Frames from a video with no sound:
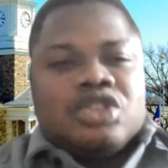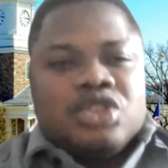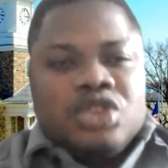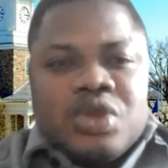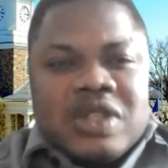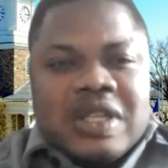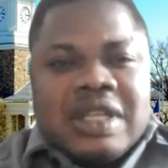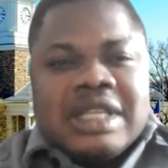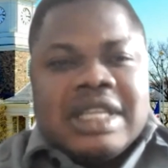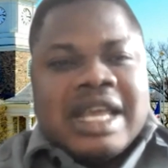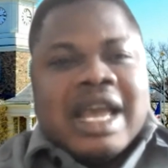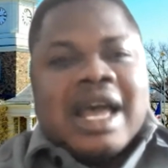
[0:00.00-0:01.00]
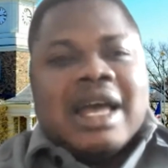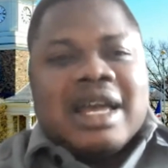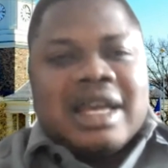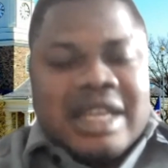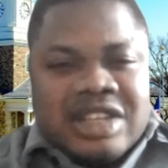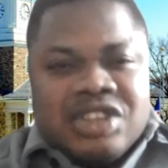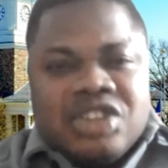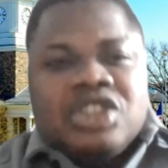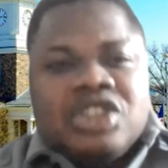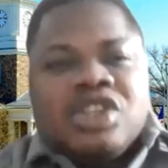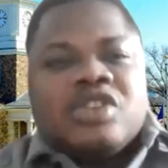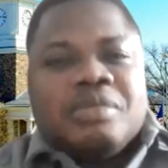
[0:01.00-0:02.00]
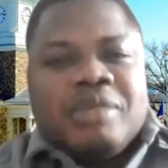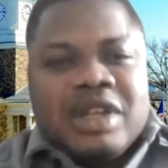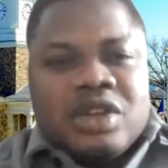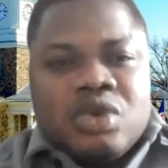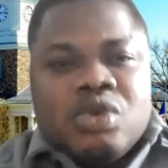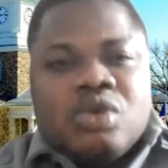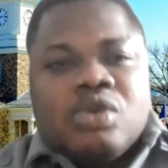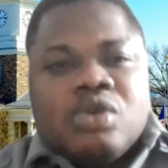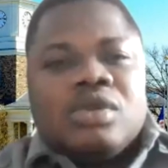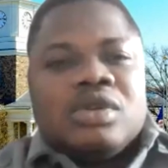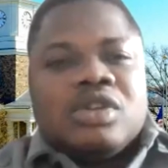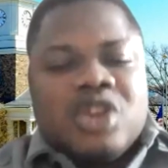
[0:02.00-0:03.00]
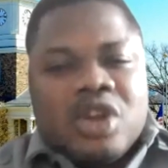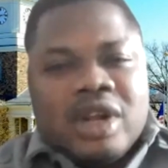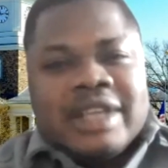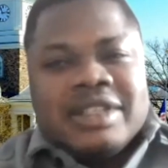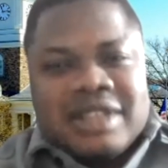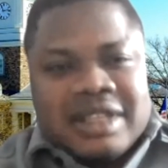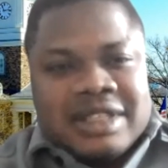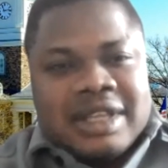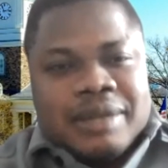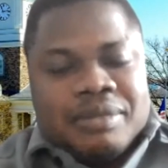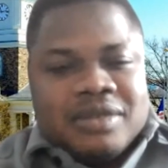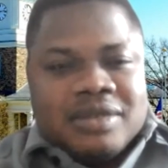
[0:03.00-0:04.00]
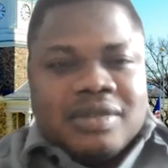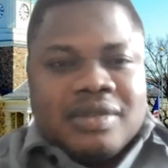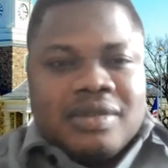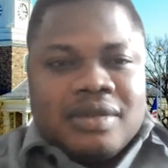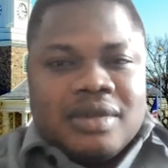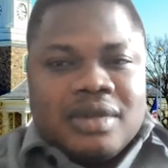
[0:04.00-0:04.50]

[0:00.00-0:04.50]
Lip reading: using their indigenous medical knowledge systems,